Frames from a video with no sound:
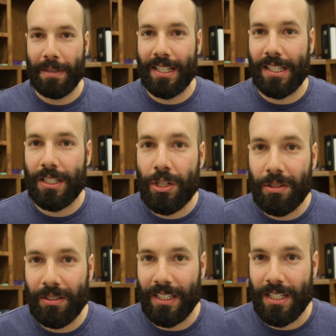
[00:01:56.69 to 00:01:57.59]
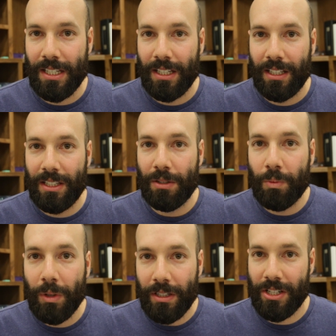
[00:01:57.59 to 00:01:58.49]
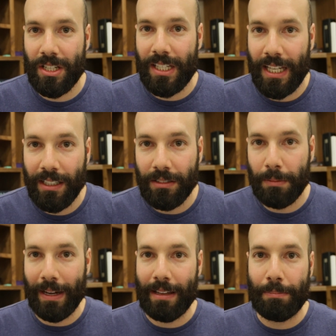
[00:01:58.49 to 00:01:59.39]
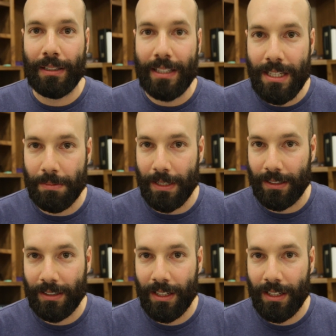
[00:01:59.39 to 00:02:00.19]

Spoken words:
Because the truth is, you weren't just killed by a policeman.